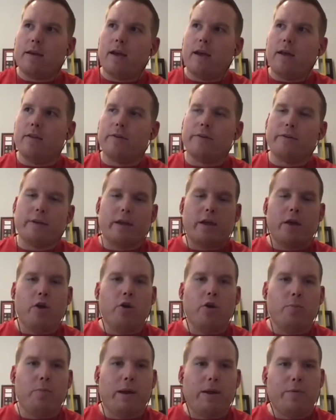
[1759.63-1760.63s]
learned to
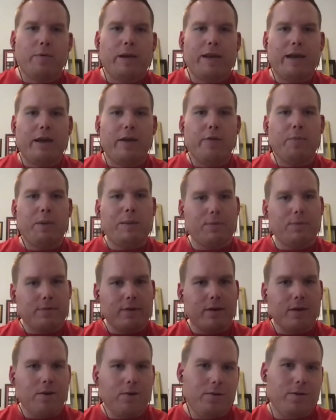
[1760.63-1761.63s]
code by reading other people's
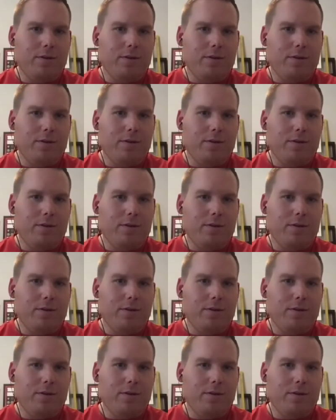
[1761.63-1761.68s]
code,